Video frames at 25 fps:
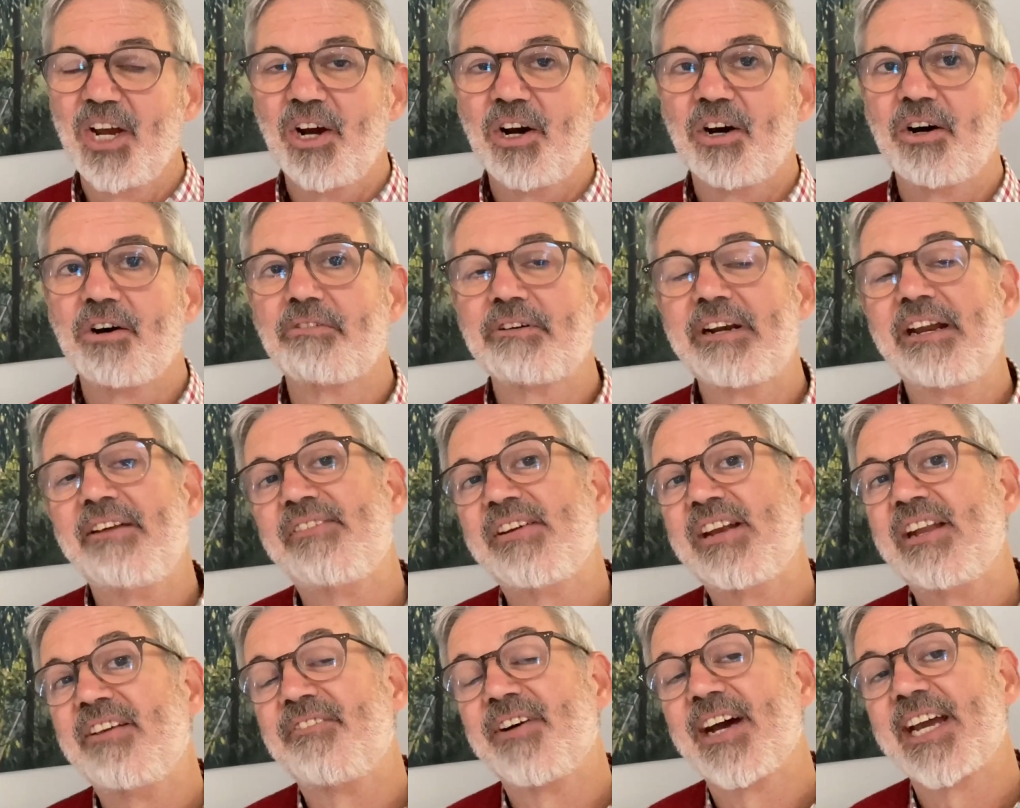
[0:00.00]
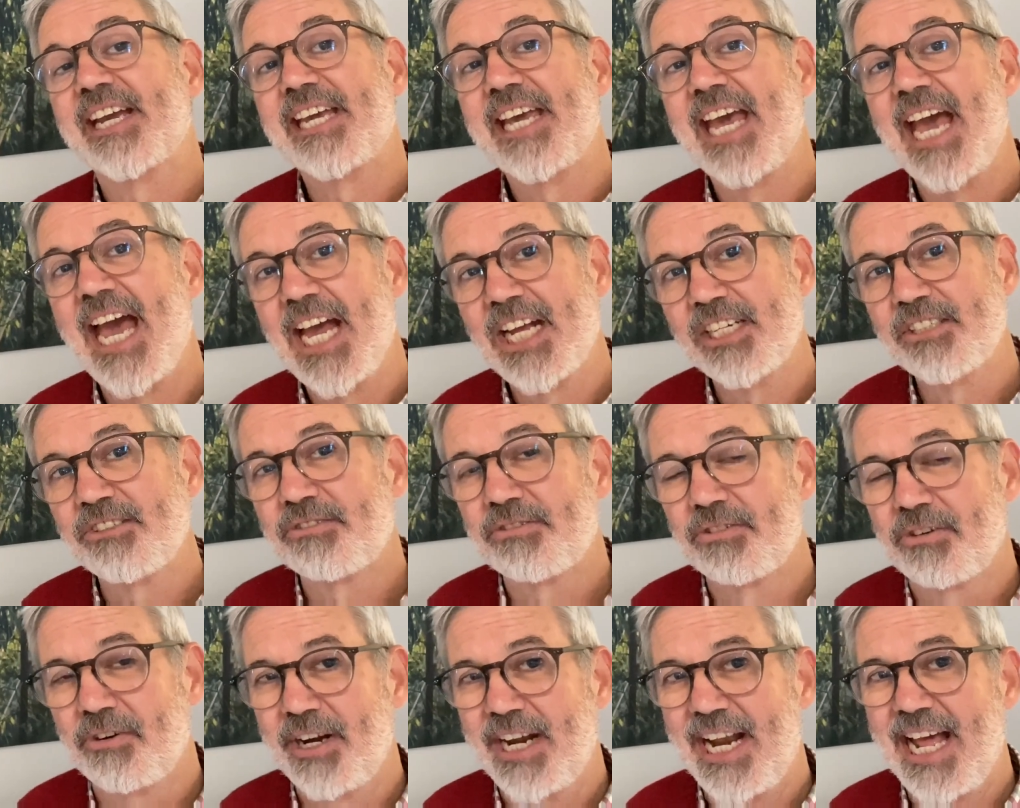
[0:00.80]
Or even if I can
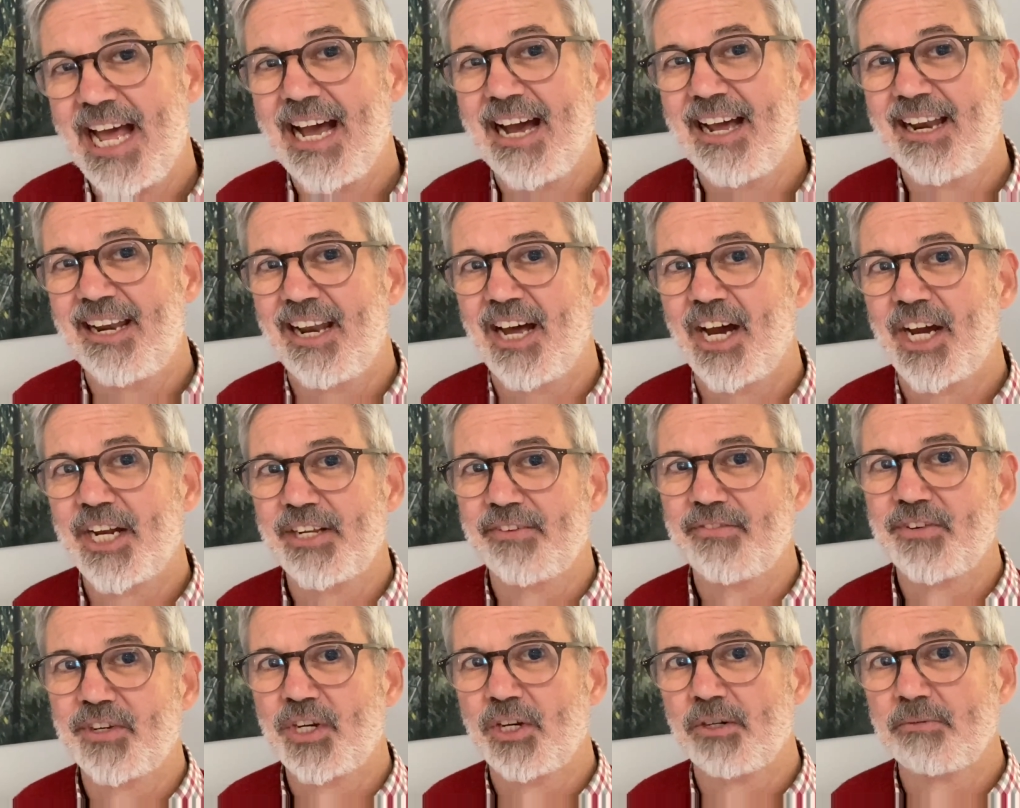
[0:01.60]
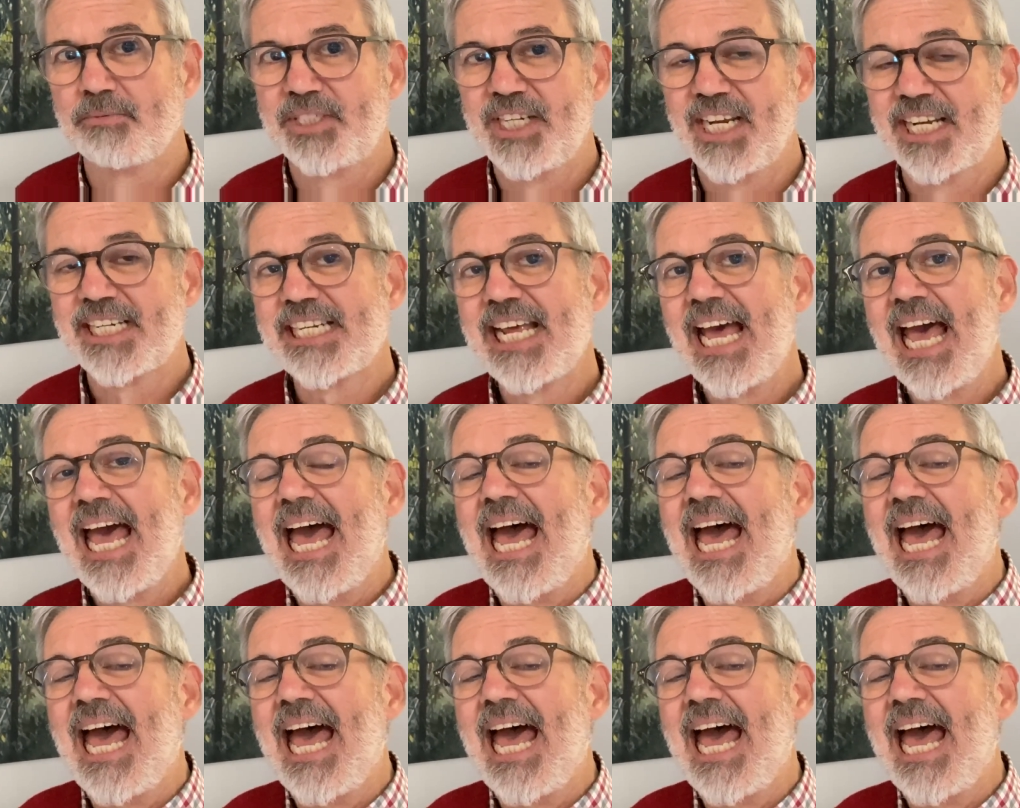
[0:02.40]
draw an outline of an object,